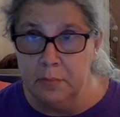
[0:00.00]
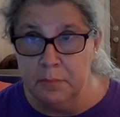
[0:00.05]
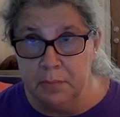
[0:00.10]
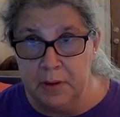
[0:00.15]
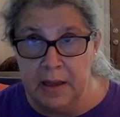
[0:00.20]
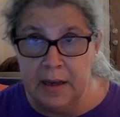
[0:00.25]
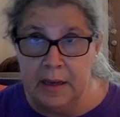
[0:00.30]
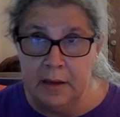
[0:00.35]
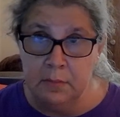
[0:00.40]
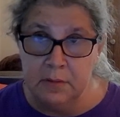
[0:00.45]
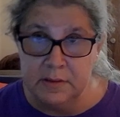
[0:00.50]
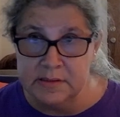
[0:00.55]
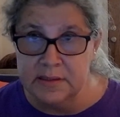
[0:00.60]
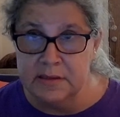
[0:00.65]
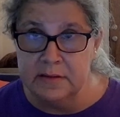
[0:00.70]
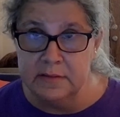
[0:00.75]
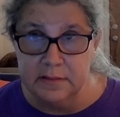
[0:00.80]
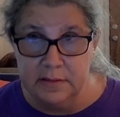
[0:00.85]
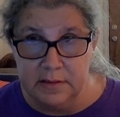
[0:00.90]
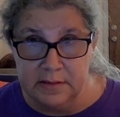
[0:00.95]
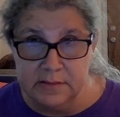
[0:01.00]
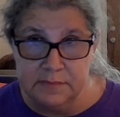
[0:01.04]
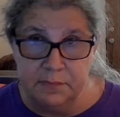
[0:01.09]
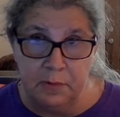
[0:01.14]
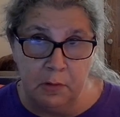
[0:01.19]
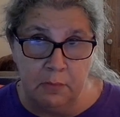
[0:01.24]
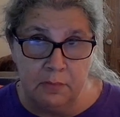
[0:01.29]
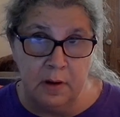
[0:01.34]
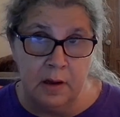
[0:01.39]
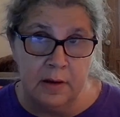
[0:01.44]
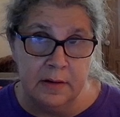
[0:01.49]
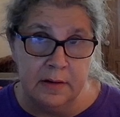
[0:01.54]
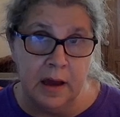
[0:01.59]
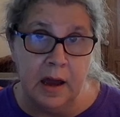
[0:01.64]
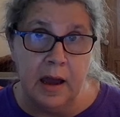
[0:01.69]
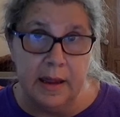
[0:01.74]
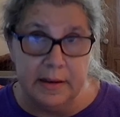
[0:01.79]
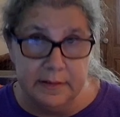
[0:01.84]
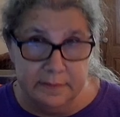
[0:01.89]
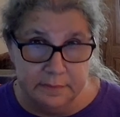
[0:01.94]
but it wasn't his fault Ron
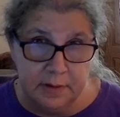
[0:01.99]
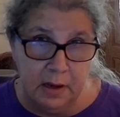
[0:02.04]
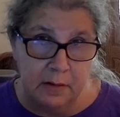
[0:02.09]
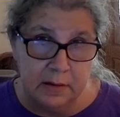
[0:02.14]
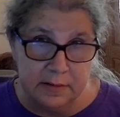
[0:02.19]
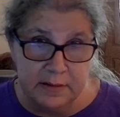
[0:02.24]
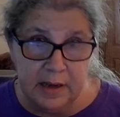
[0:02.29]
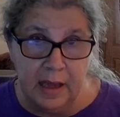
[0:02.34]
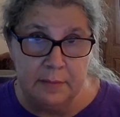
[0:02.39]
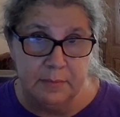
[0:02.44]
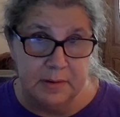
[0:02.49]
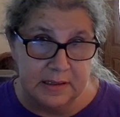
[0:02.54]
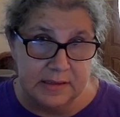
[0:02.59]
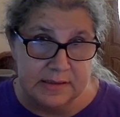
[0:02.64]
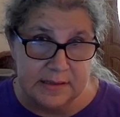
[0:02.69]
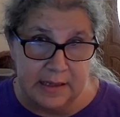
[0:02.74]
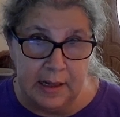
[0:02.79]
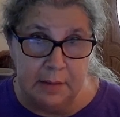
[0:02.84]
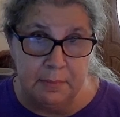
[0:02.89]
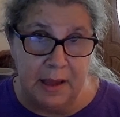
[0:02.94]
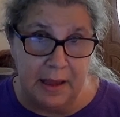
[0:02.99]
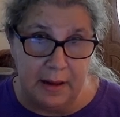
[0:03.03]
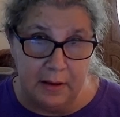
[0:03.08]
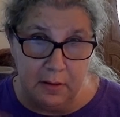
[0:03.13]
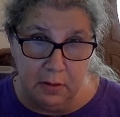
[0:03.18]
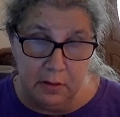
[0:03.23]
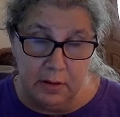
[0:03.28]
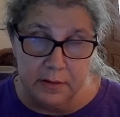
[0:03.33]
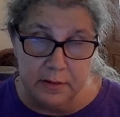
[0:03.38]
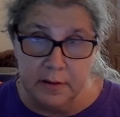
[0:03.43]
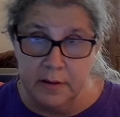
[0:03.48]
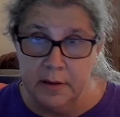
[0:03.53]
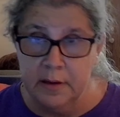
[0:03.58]
died. Ron died because he had a bad heart.